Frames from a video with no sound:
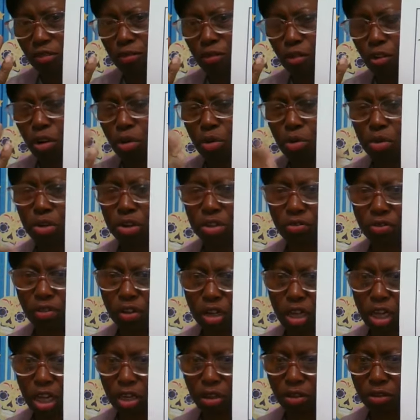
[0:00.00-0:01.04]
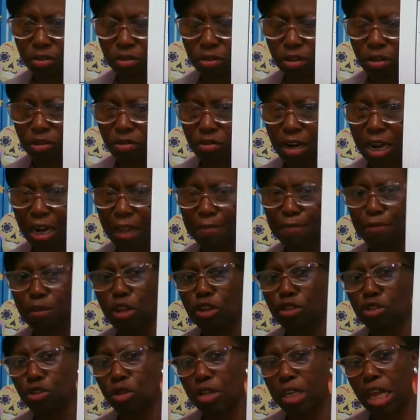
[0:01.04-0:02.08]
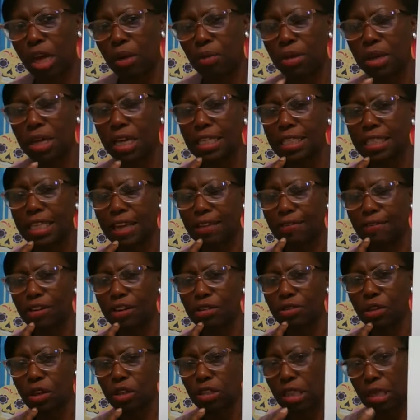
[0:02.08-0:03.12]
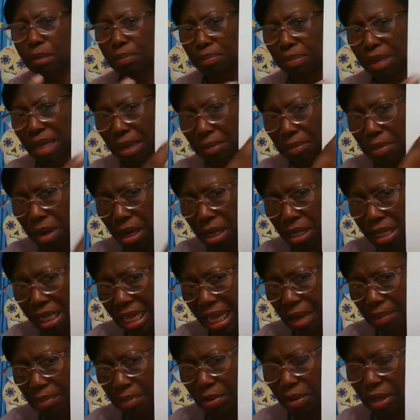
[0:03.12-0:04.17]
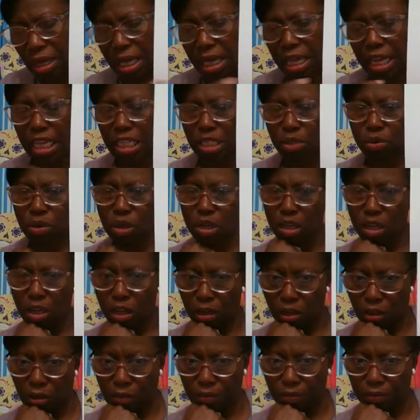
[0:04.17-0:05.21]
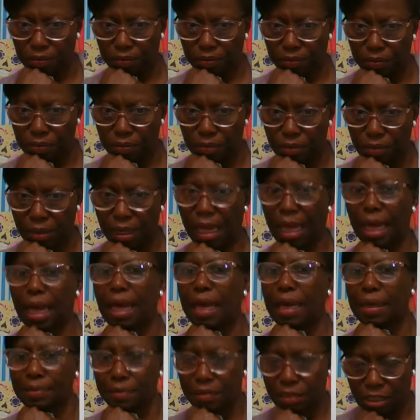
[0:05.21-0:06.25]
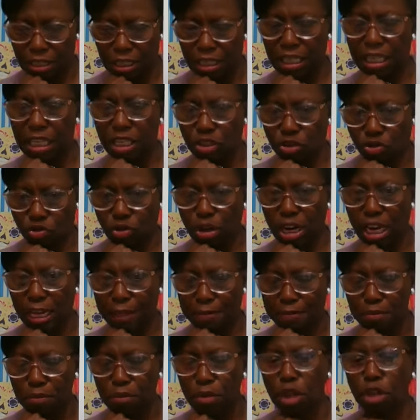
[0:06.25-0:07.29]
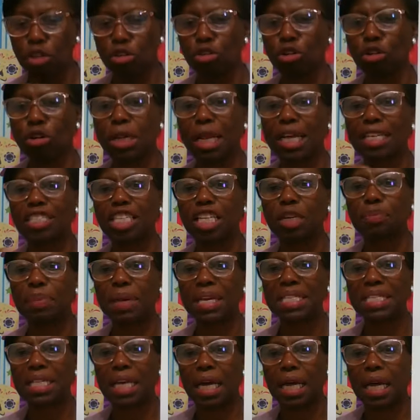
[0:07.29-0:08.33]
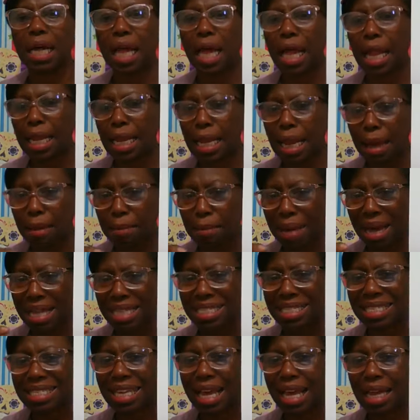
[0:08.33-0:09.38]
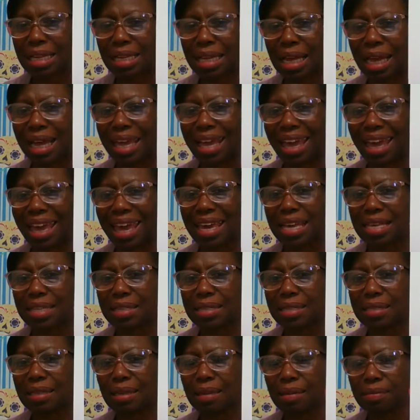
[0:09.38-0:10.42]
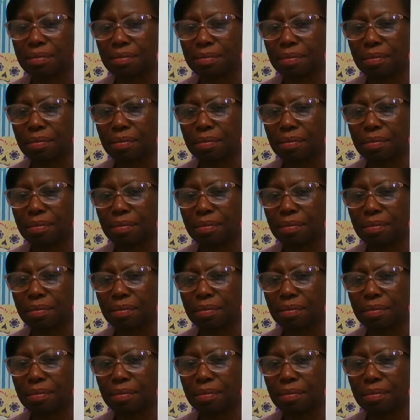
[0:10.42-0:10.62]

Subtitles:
learn four words for colors, all right? So now we're gonna say, first of all, the big part of the apple is what color? Ah, see, it's red. So clase de pita, la manzana es,